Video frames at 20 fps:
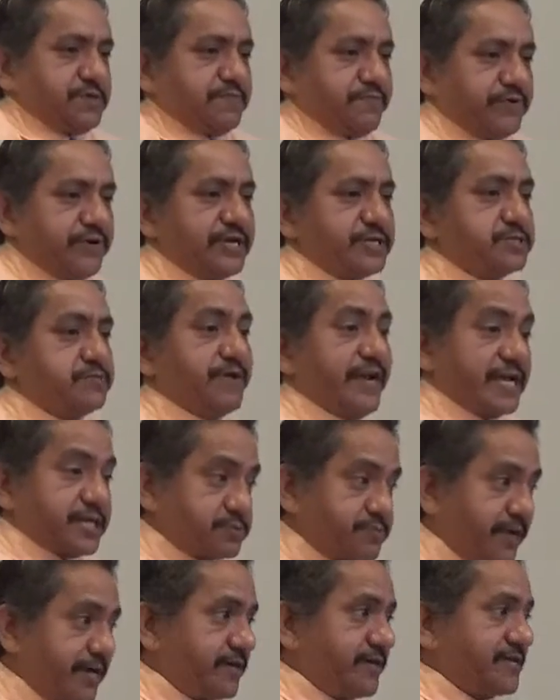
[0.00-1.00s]
to preach, but I
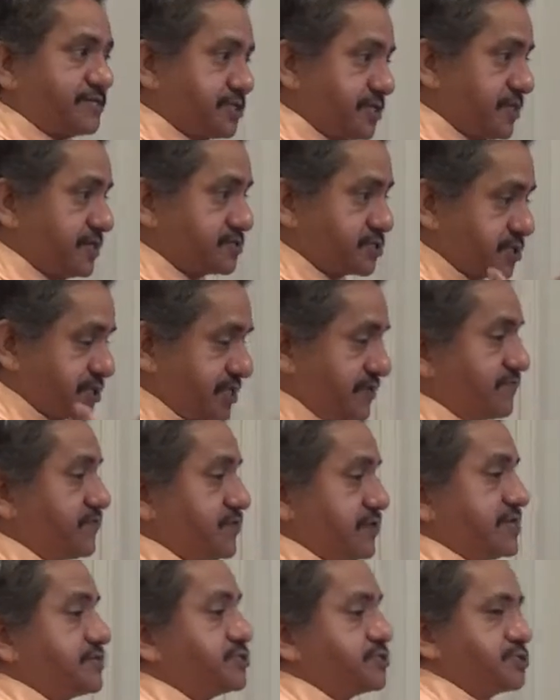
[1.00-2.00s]
explain that to, to give
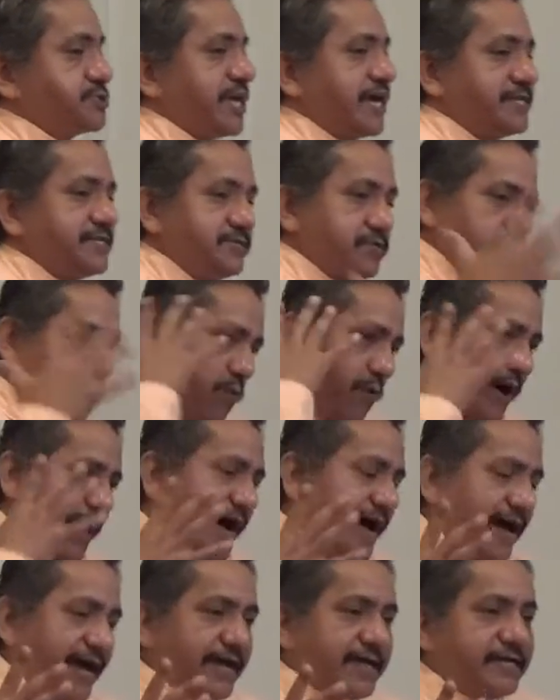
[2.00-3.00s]
you an understanding of
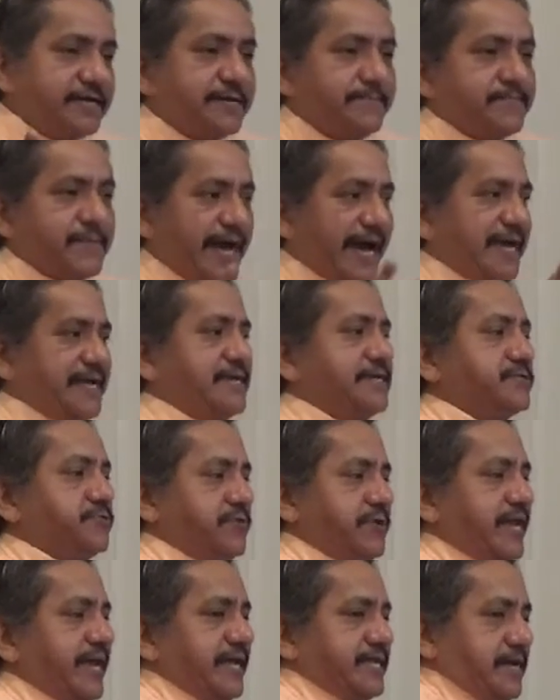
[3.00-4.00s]
why I
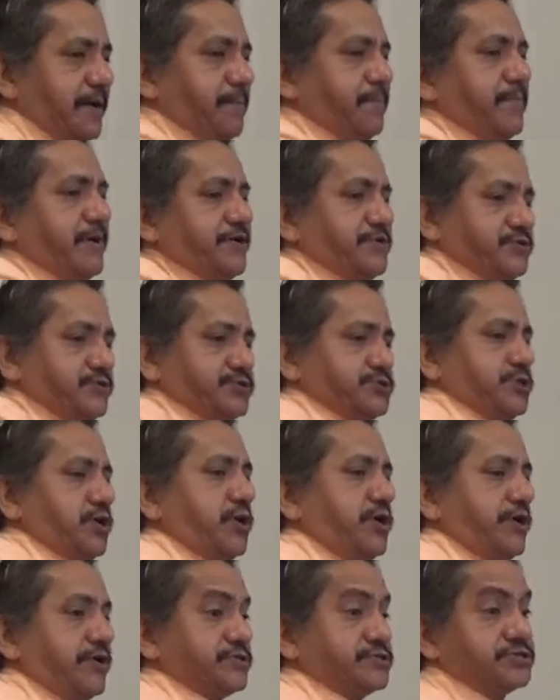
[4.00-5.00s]
can relate a mother's
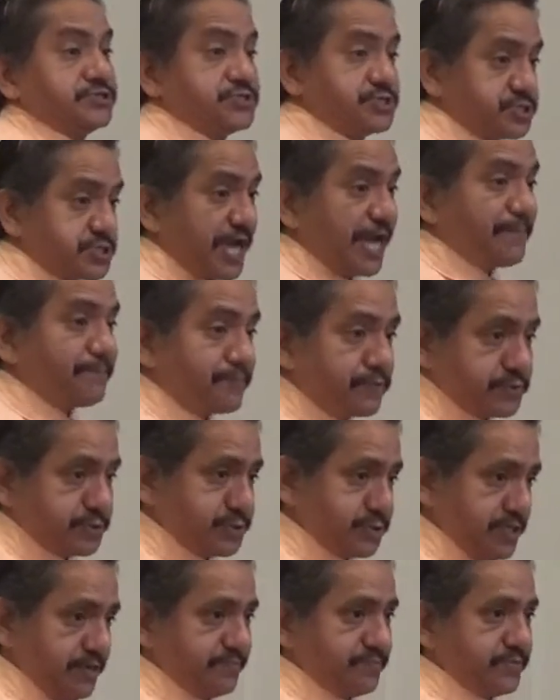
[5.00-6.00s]
heart to
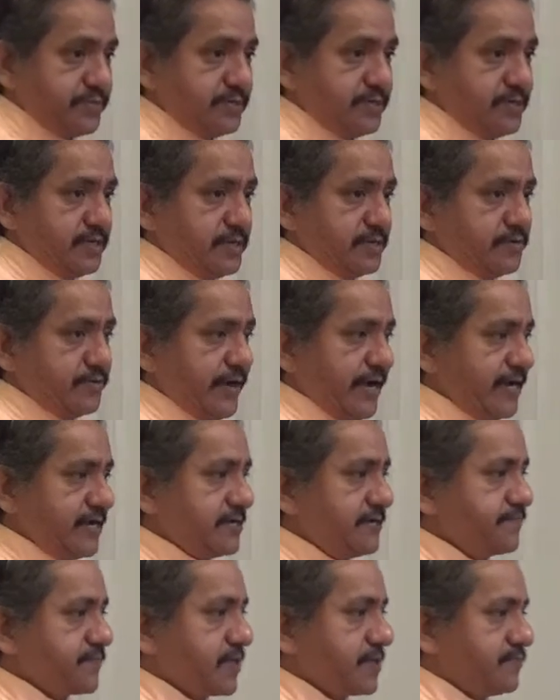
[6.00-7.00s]
discipleship,
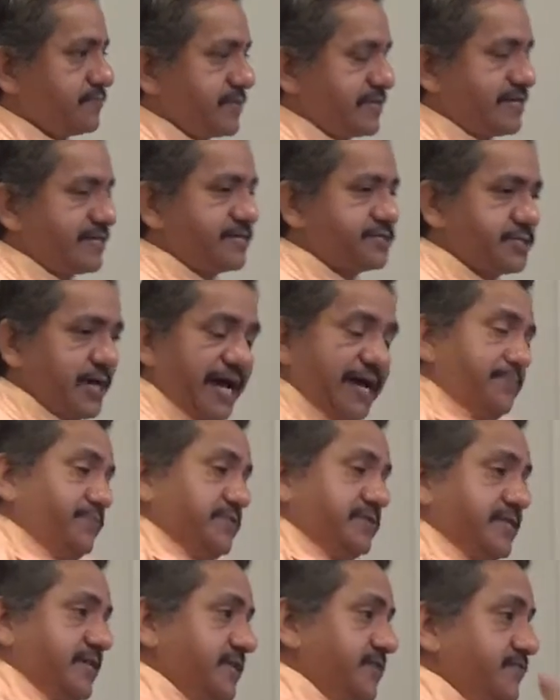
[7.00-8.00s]
right? Because I
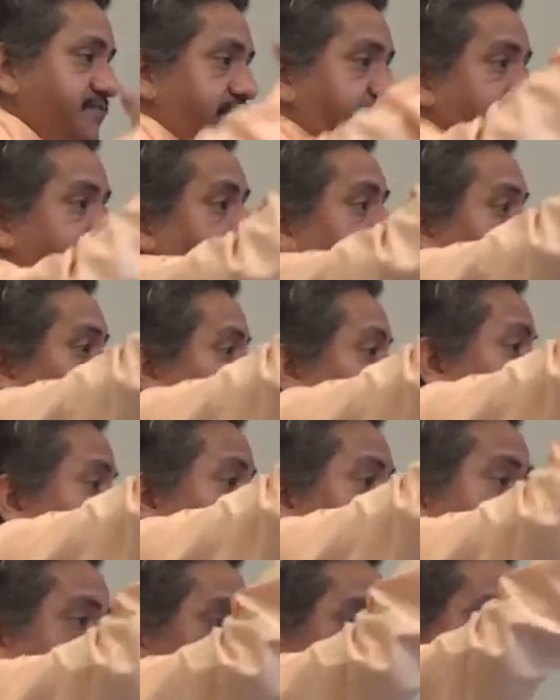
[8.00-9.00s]
believe that
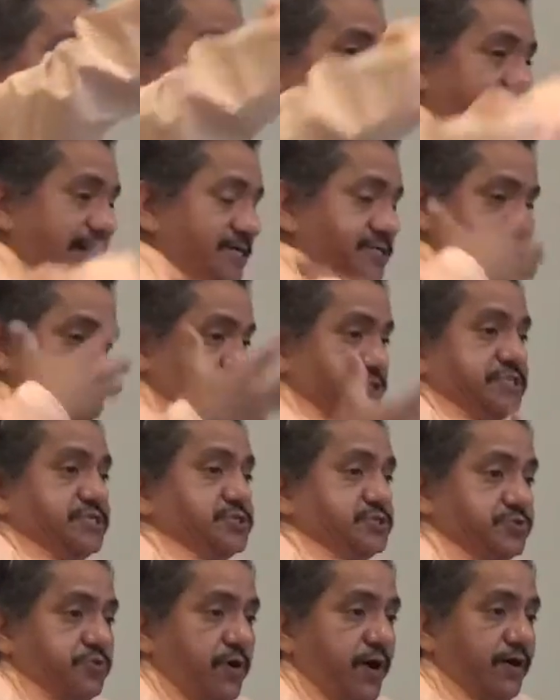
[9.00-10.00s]
God has
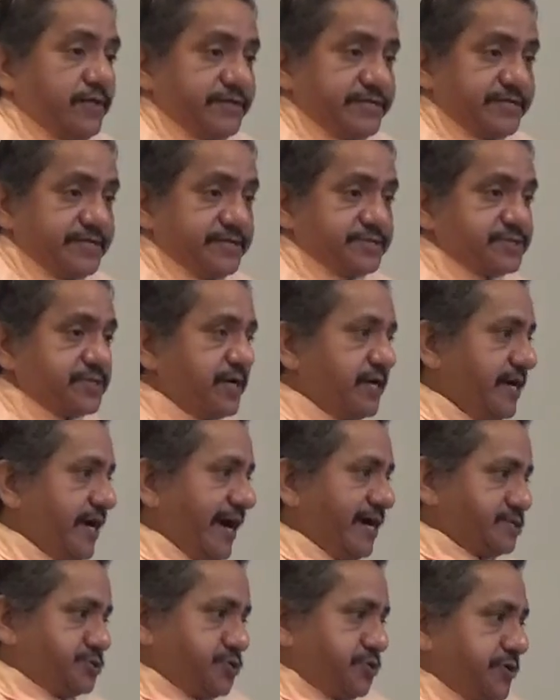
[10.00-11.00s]
these qualities.
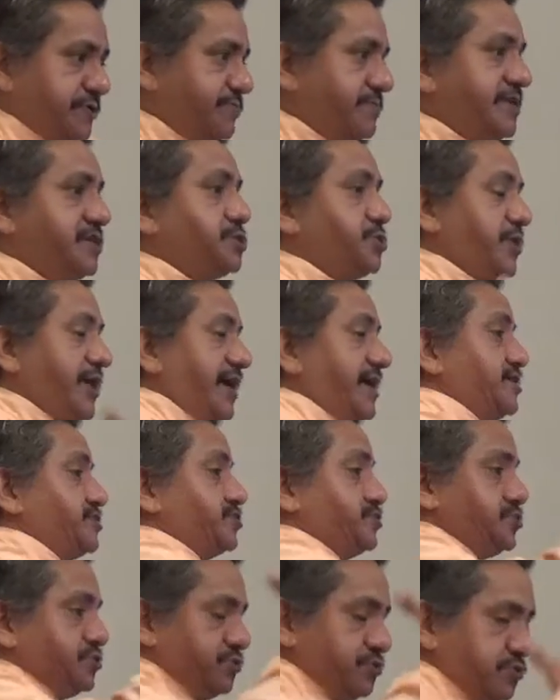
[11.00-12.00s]
And so in me
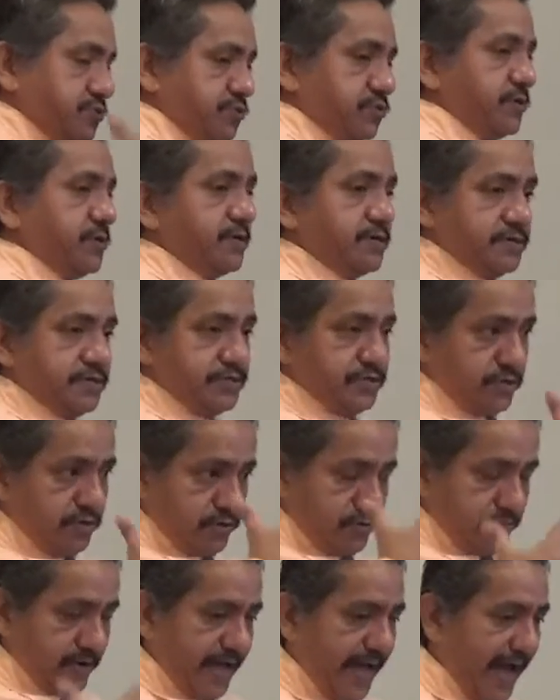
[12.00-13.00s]
trying to you
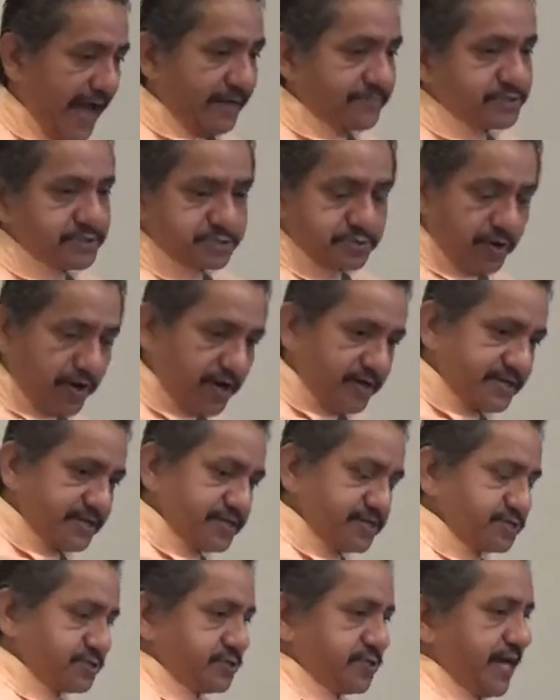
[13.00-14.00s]
know, have these
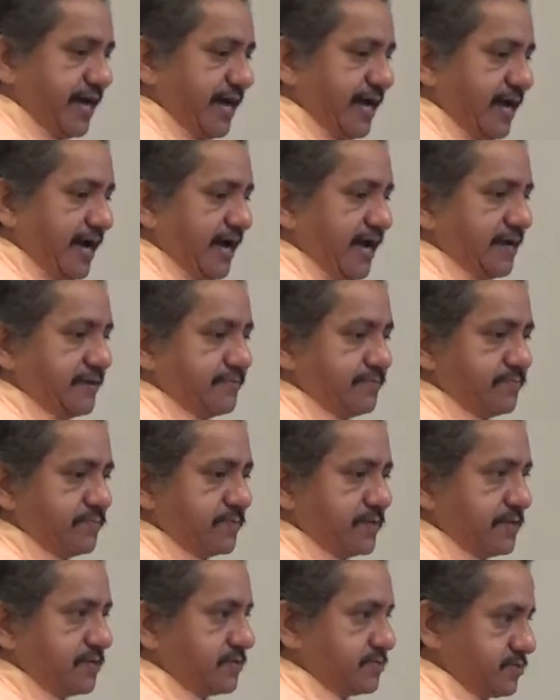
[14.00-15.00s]
qualities that
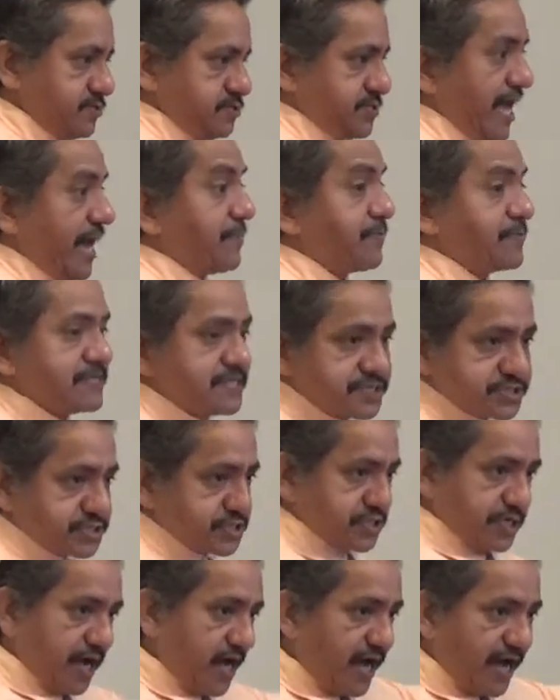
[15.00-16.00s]
I'm tapping
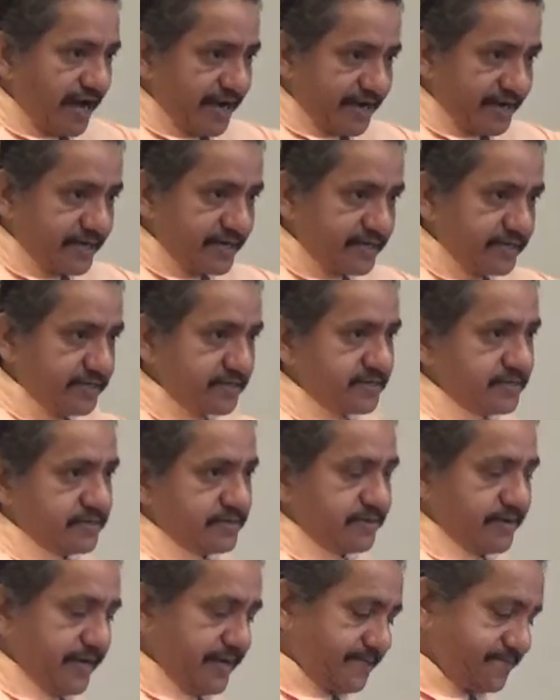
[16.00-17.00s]
into God,
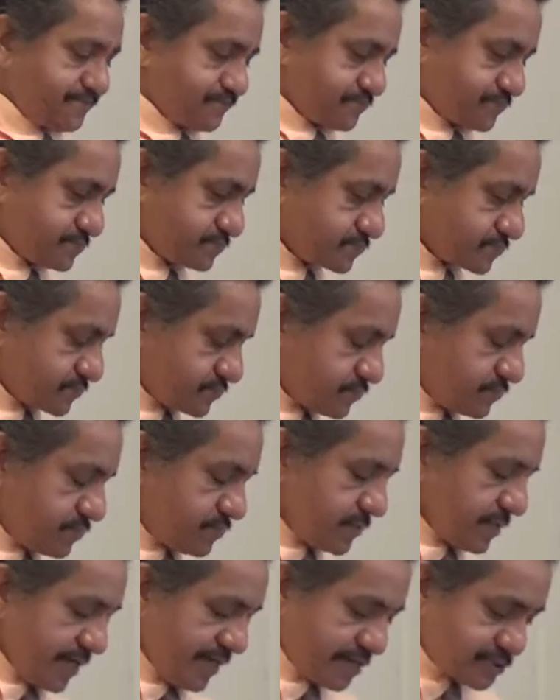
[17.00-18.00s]
right?
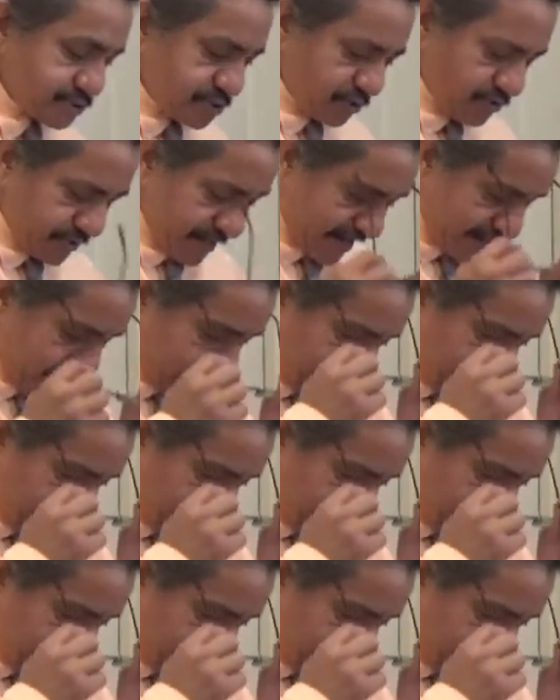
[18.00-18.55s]
And so, yeah, I